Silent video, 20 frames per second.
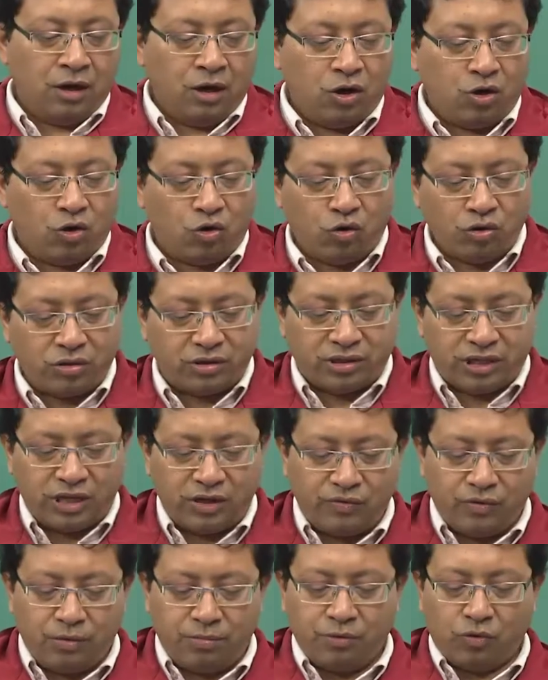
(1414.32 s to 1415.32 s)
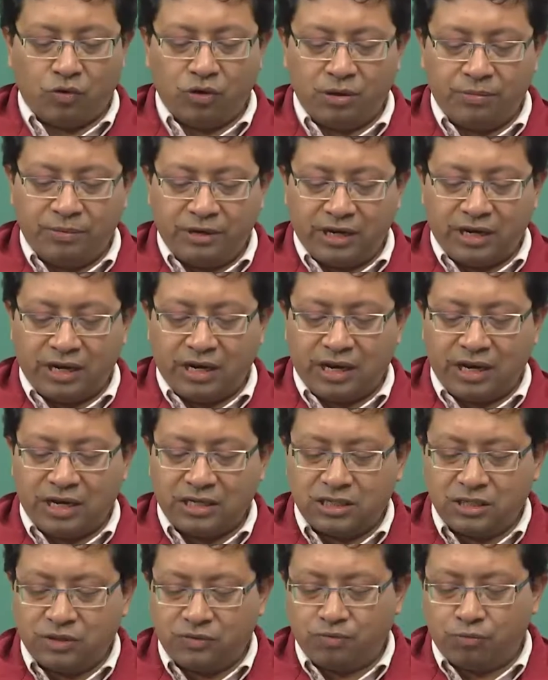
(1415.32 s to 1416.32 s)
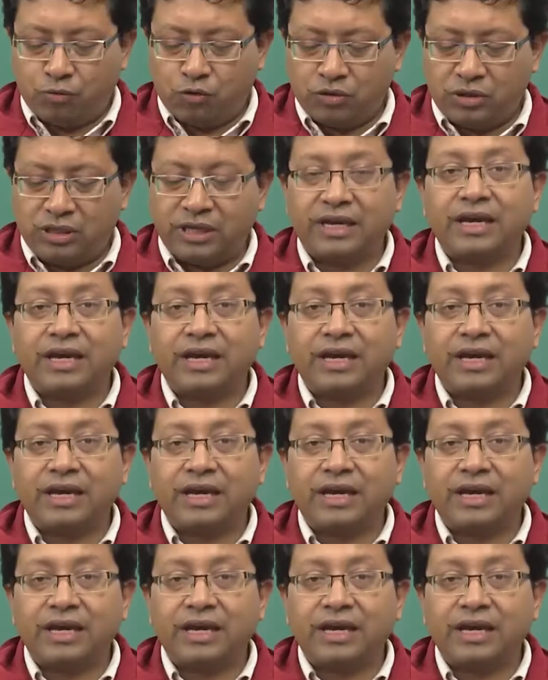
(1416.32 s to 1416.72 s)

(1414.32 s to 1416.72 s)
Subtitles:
Node 3 will only be realized if both